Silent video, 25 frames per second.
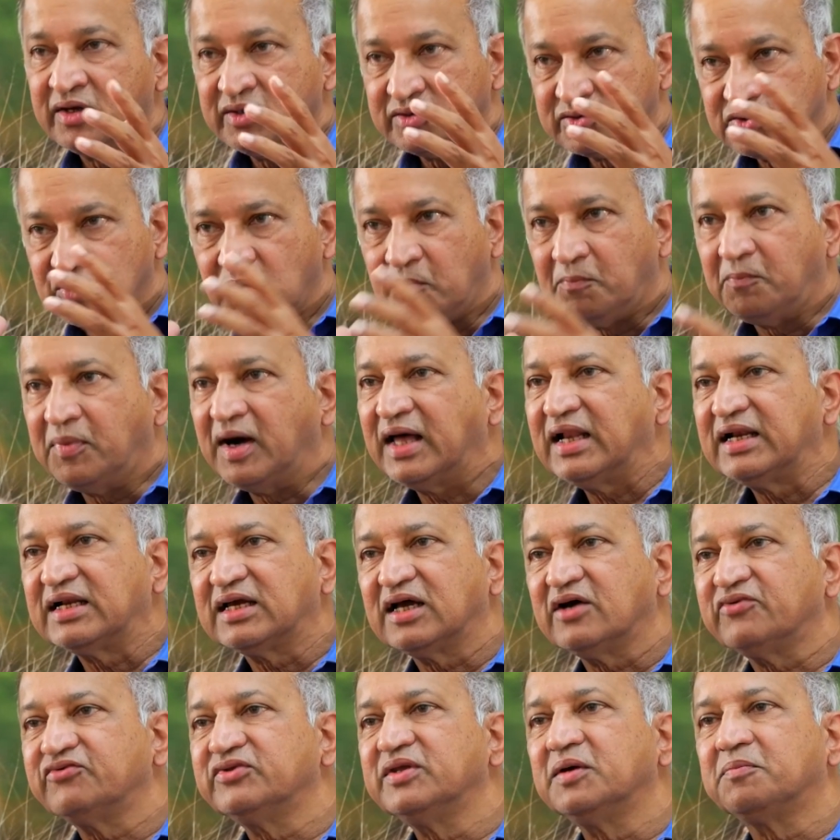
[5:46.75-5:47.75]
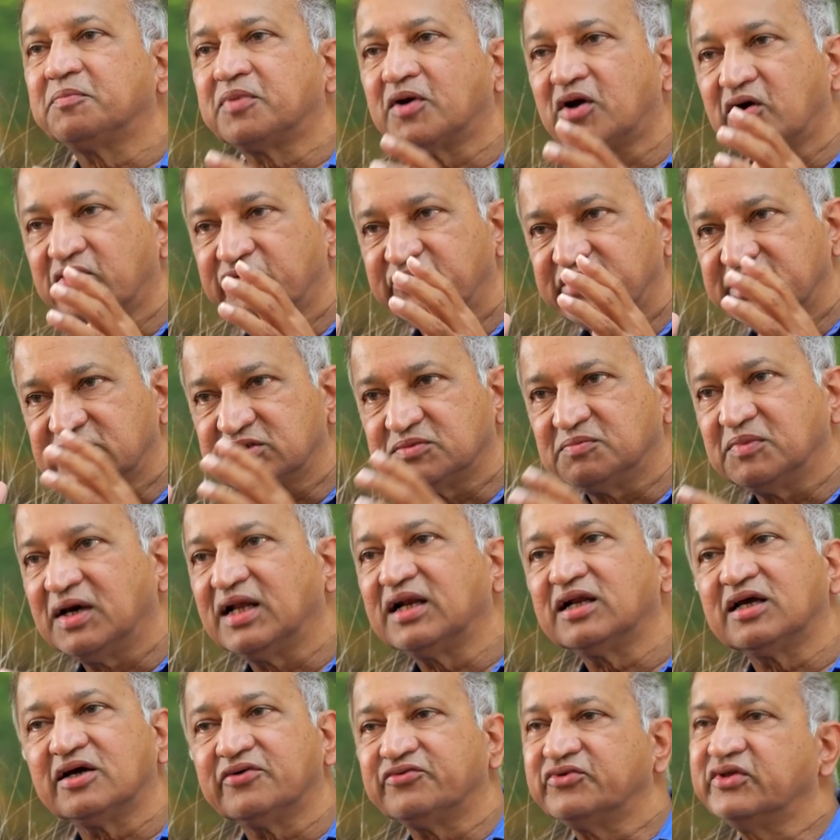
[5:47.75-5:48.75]
So bulk of the profits,
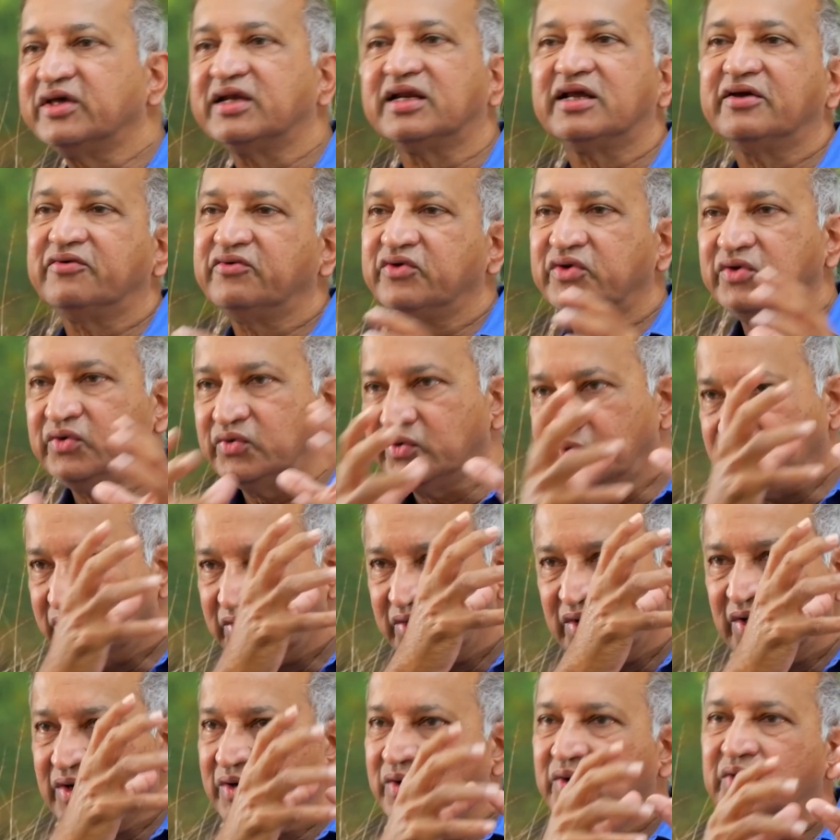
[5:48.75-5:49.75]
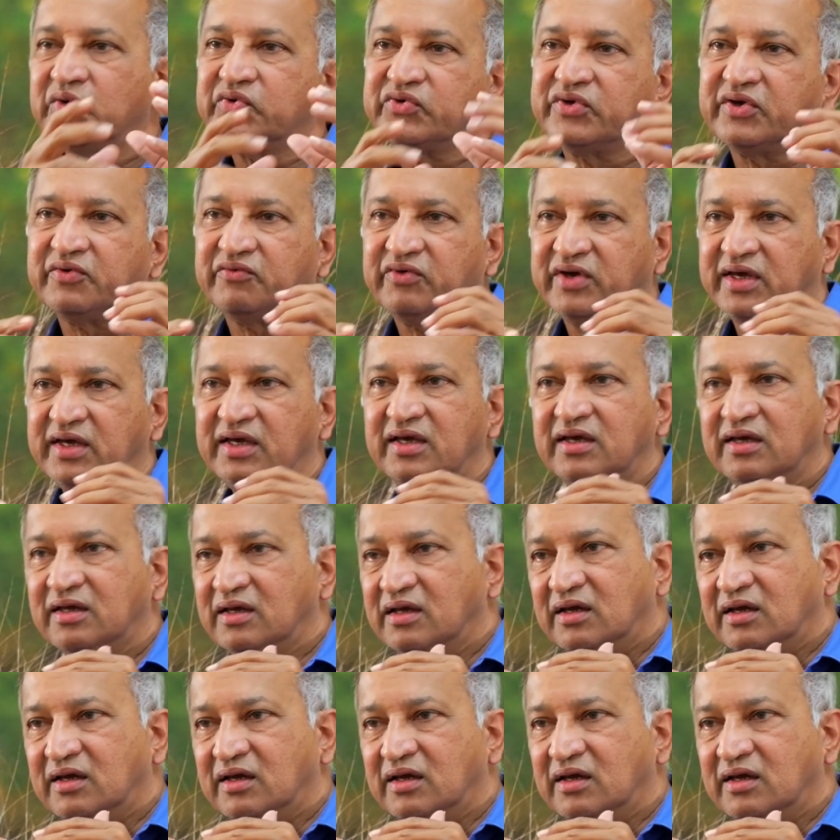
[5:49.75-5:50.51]
bulk of the revenue goes away.